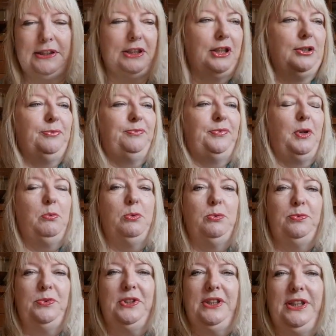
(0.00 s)
So,
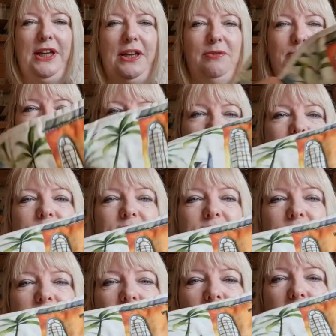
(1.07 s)
well, yeah.
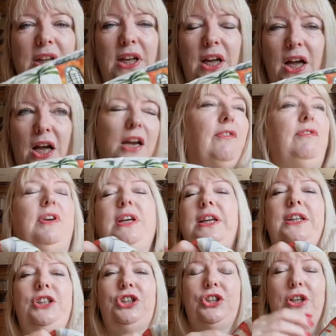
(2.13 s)
And I've
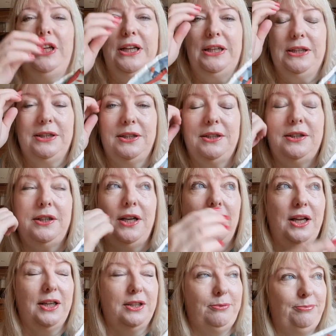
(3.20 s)
literally,
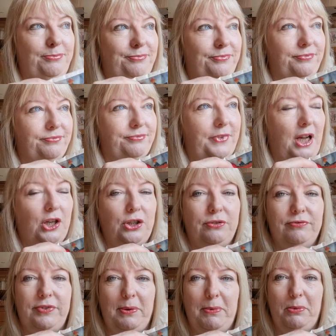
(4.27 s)
I
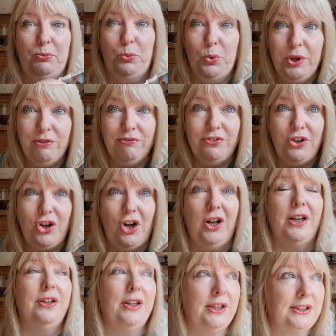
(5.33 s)
couldn't find my walking foot
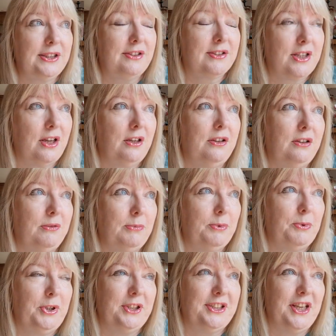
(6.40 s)
either, so I was like, oh,
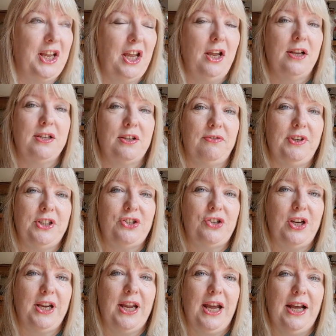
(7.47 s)
so I've
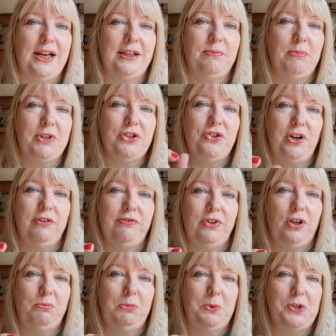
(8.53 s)
literally had my straight
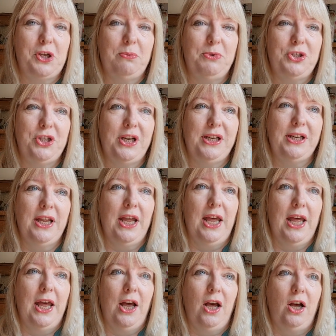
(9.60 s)
foot on my sewing machine
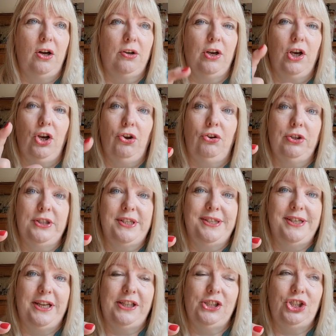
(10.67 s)
on a long
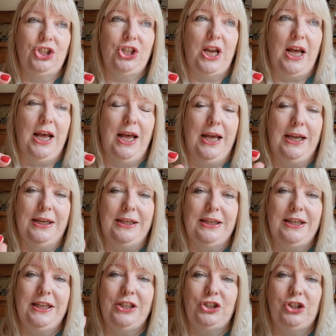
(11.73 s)
stitch and
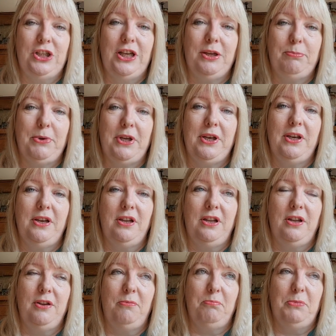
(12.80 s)
literally been
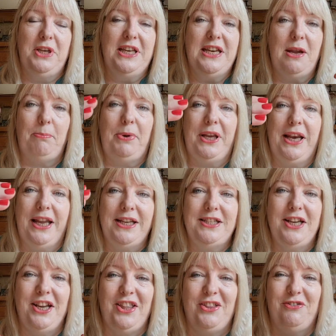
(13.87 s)

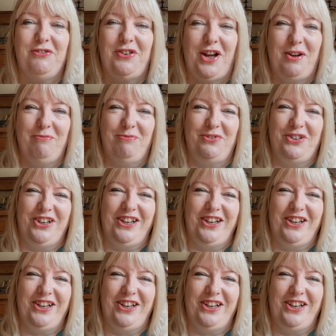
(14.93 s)
manipulating the fabric